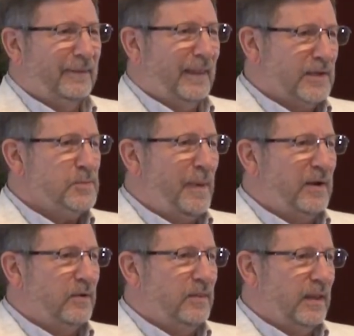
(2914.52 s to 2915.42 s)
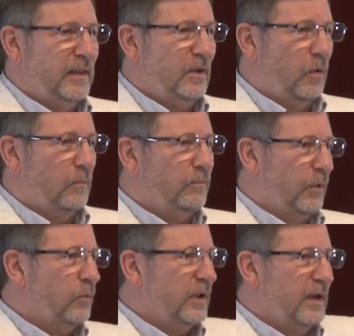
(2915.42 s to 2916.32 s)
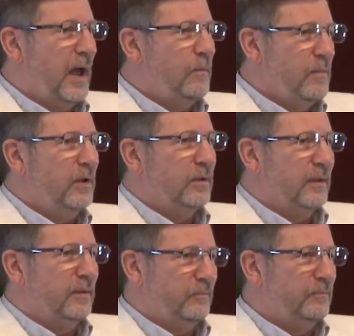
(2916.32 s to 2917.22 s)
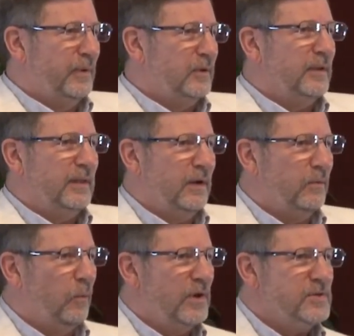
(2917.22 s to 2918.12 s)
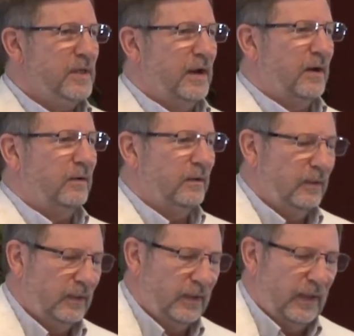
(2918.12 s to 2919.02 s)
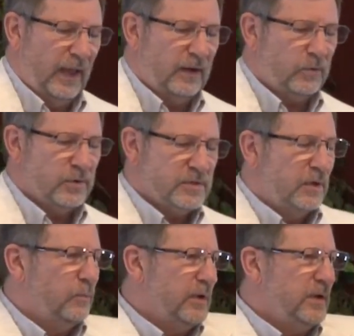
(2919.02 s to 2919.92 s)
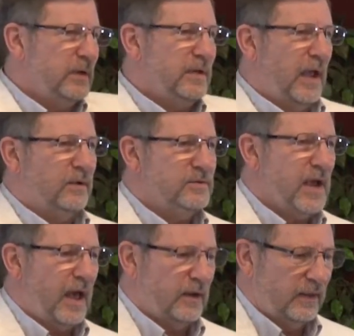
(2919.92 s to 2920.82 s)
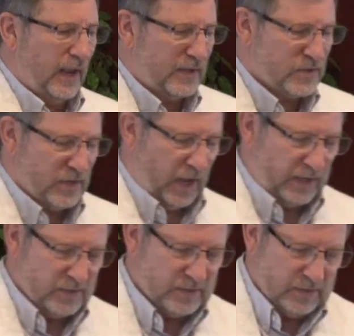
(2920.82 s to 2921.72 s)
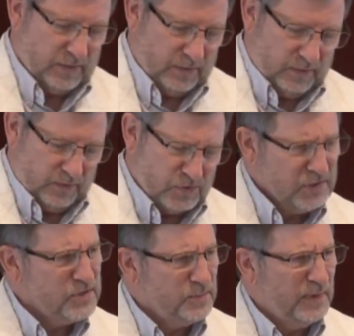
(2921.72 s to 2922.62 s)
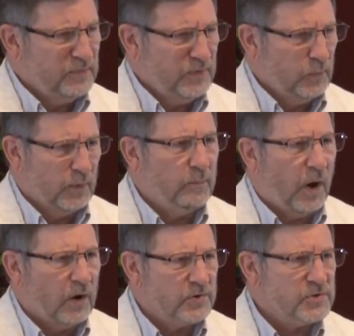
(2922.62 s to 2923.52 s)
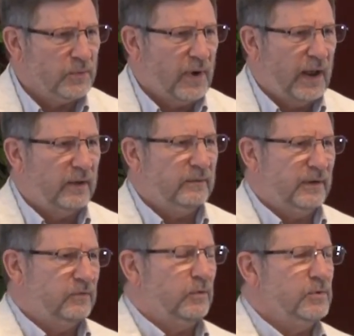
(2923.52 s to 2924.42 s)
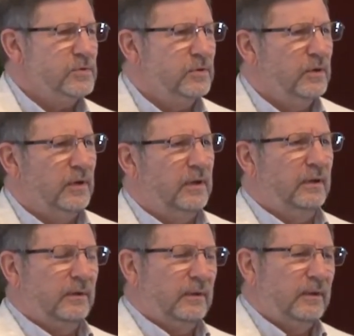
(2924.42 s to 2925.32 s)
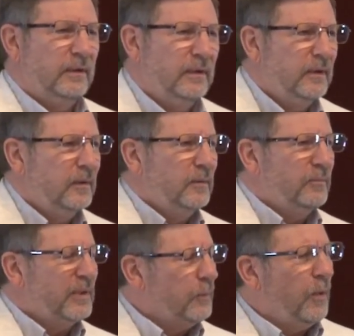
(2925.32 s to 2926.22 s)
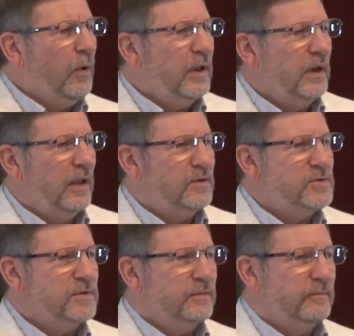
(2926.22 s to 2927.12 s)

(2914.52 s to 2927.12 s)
That's better than the old broken down mill, the building that was there. And of course, they redid downtown, and that's nice. There seems to be fewer bars around. That's always good. But the point is,